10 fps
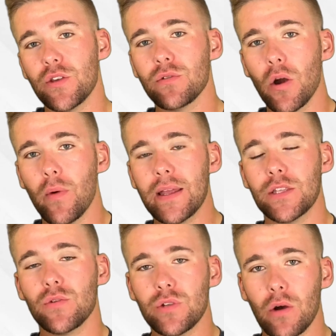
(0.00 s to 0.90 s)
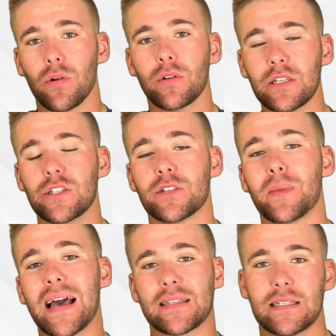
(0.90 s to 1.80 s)
go in, you don't only just
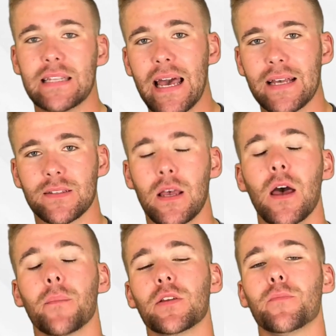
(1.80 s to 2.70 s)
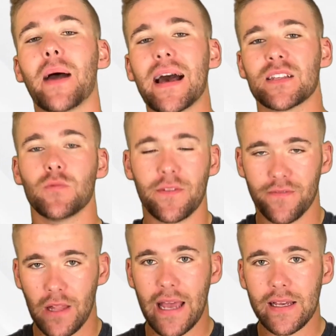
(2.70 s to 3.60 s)
pass the test, but you pass it with
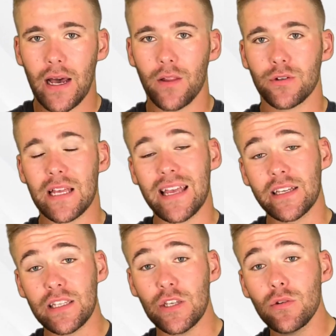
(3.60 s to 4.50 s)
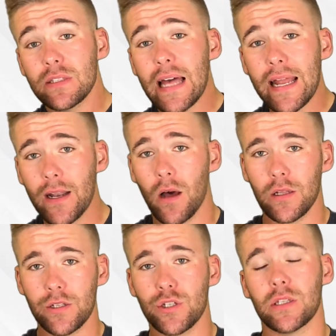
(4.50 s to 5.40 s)
flying colors and can use that knowledge